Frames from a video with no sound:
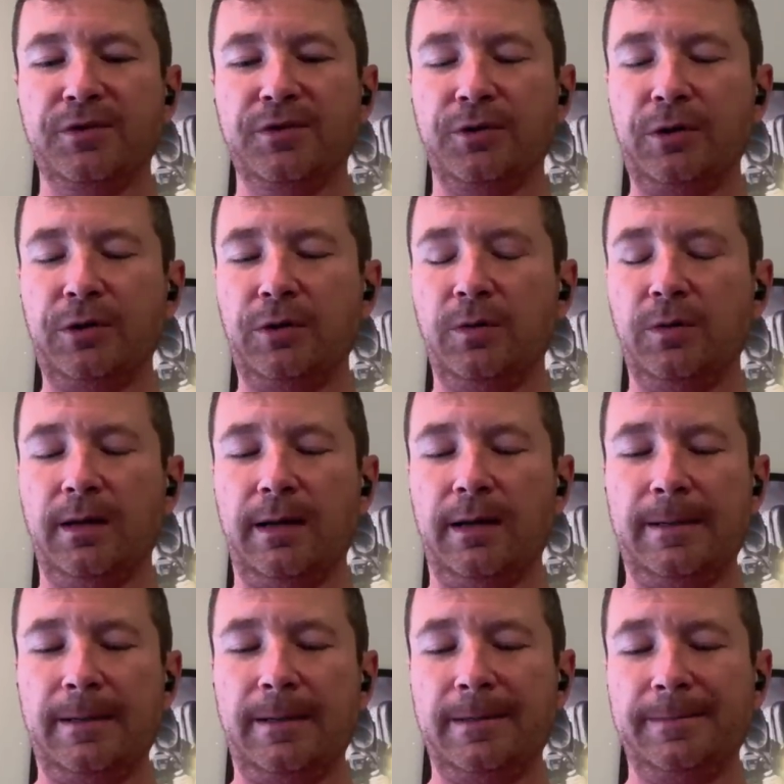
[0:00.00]
through
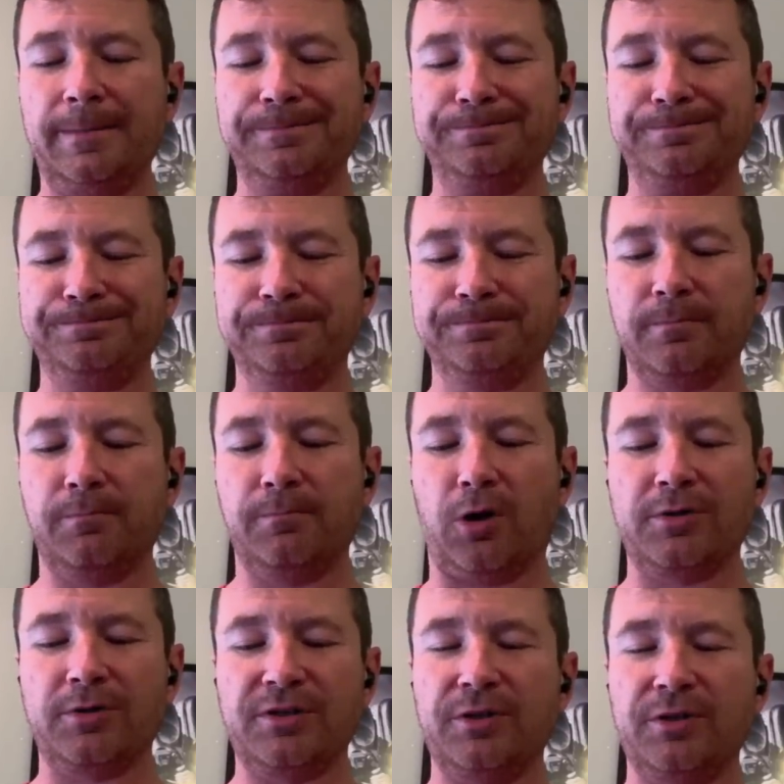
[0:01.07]

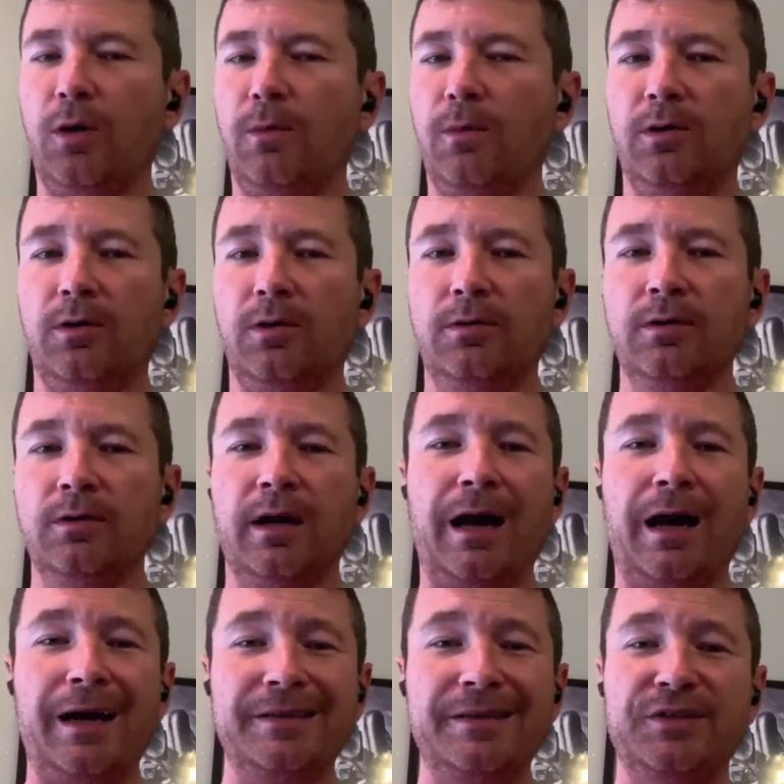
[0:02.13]
Barnes & Noble,
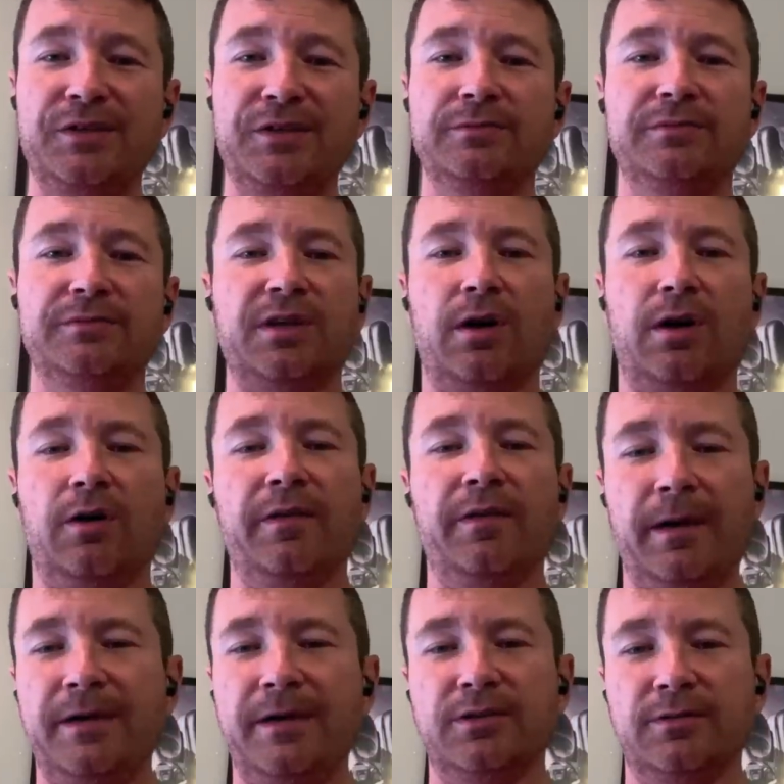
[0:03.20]
iTunes, all the
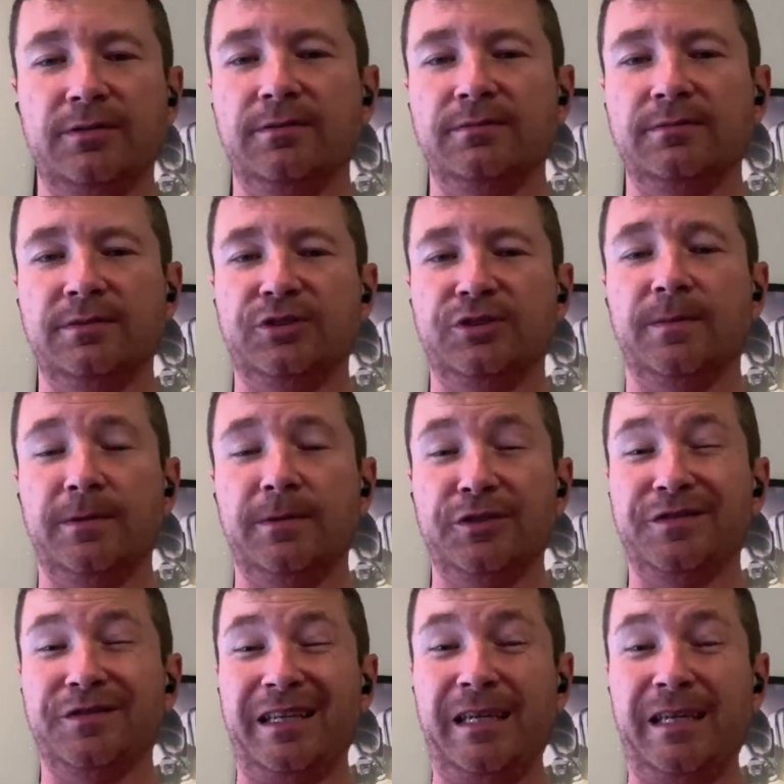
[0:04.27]
major distributors
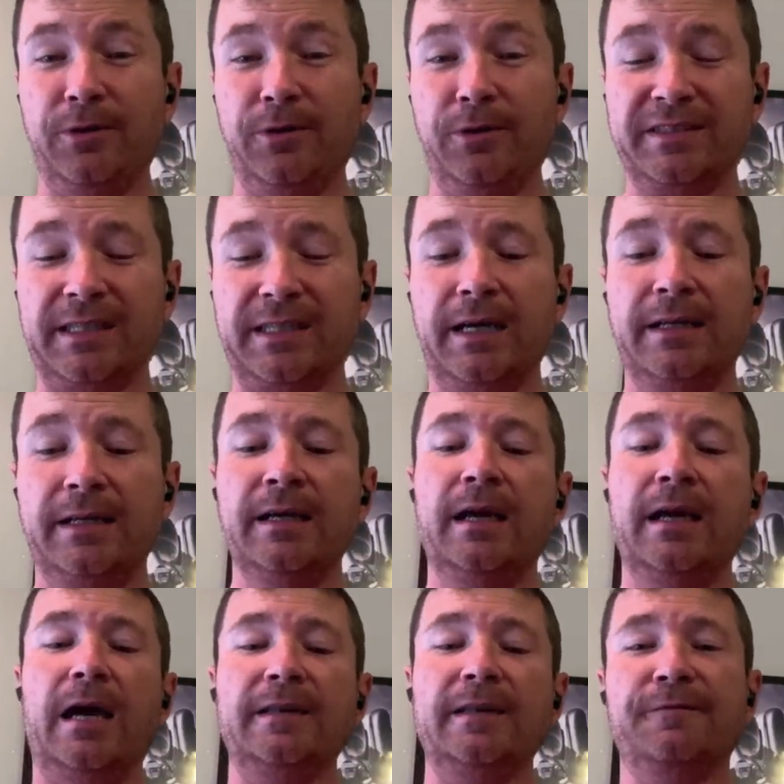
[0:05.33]
for the ebook side.
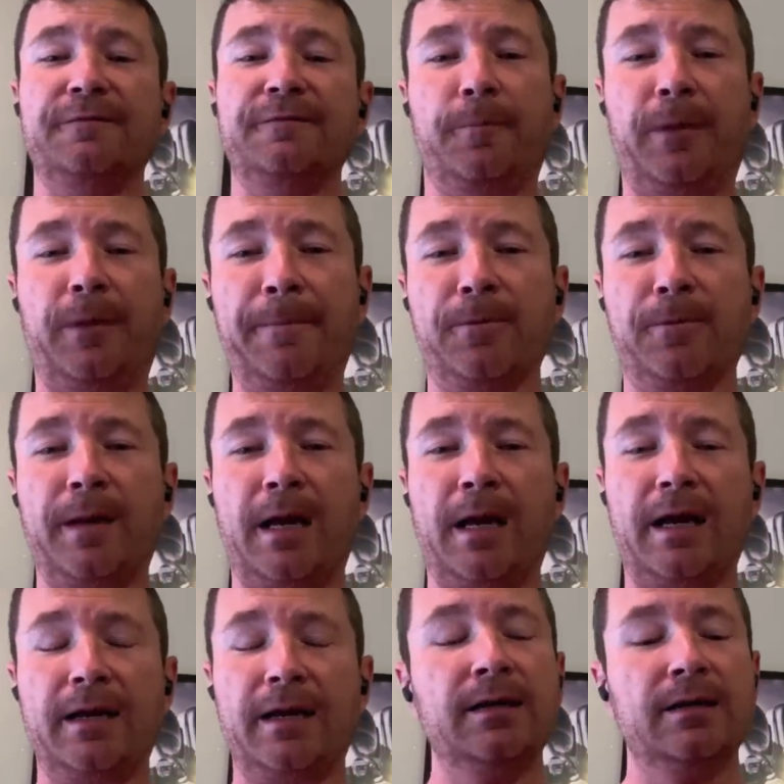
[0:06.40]
And then for
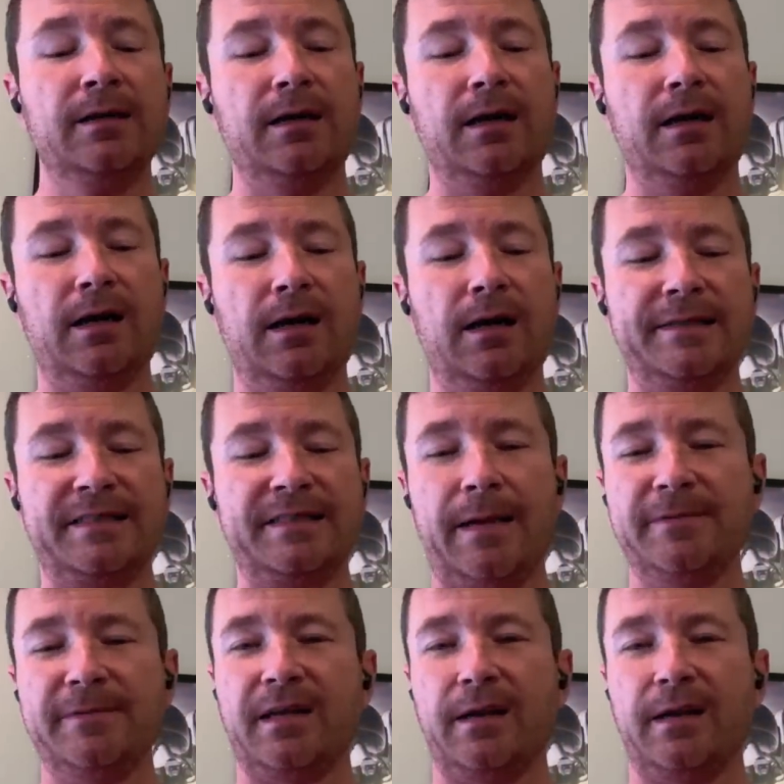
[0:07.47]
paperback, it's
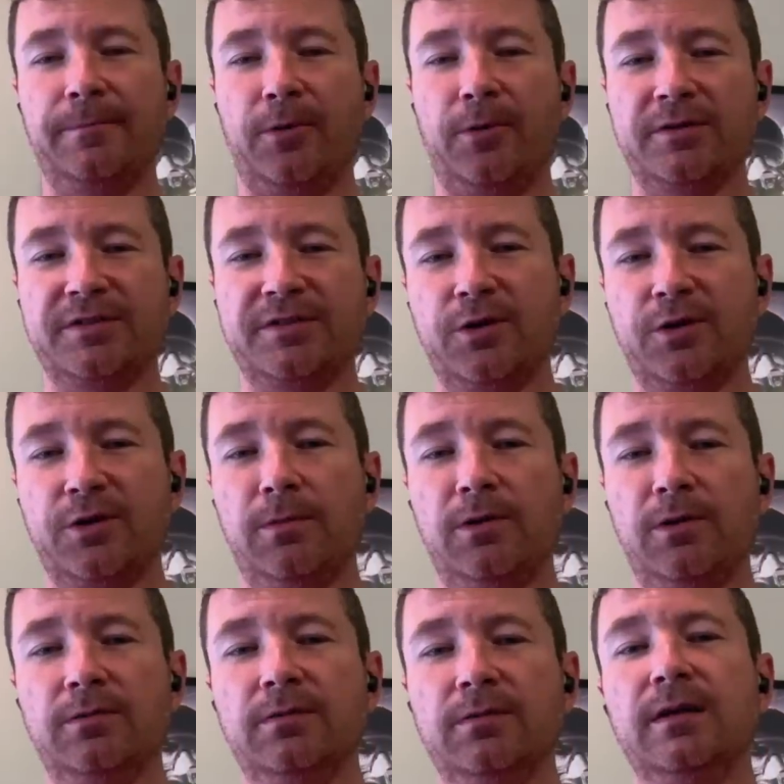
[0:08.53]
Amazon and Barnes &
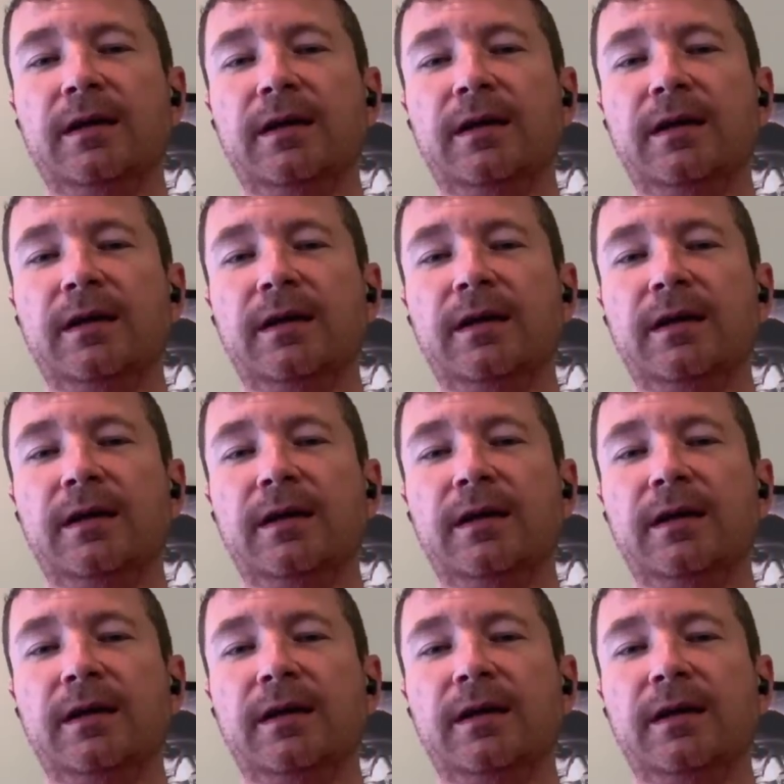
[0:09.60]
Noble.